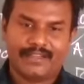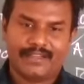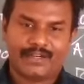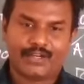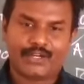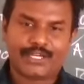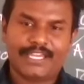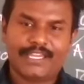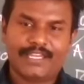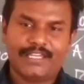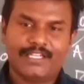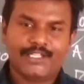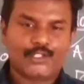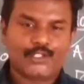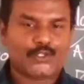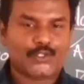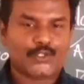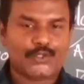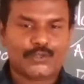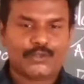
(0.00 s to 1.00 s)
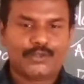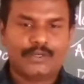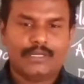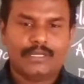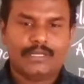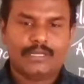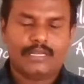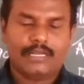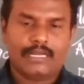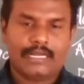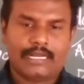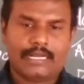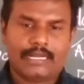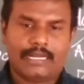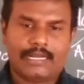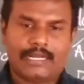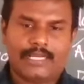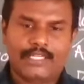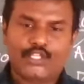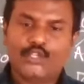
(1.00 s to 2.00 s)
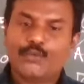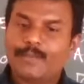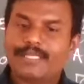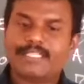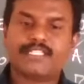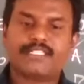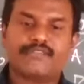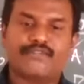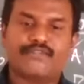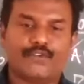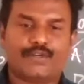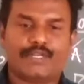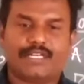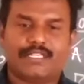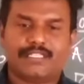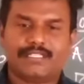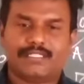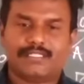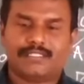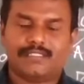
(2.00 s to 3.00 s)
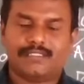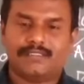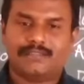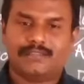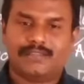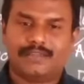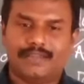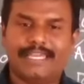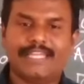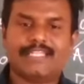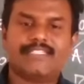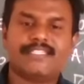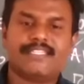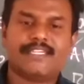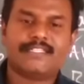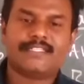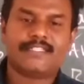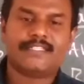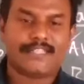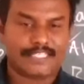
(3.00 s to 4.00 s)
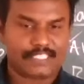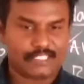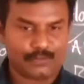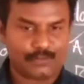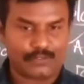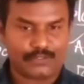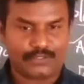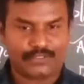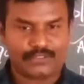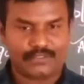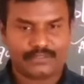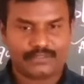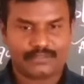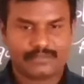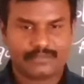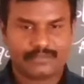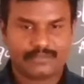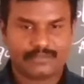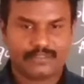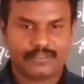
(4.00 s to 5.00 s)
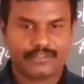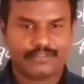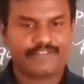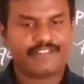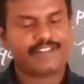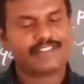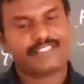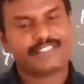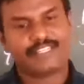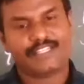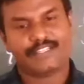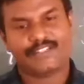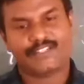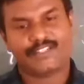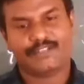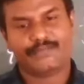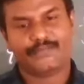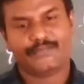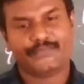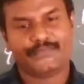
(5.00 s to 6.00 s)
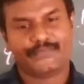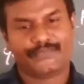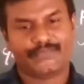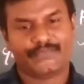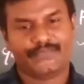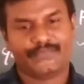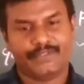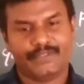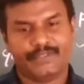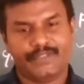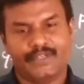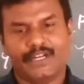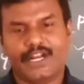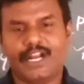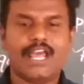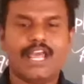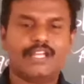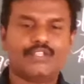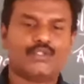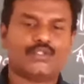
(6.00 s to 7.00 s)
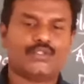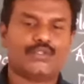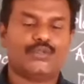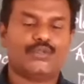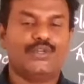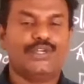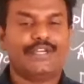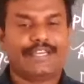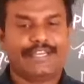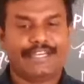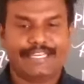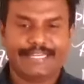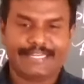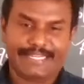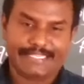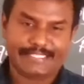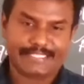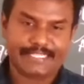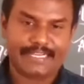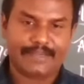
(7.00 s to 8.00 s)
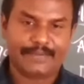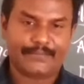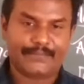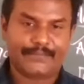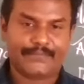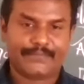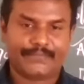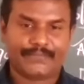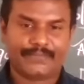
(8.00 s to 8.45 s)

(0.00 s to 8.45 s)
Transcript: Okay. So you must focus NCERT textbook for CET and also NEET exam.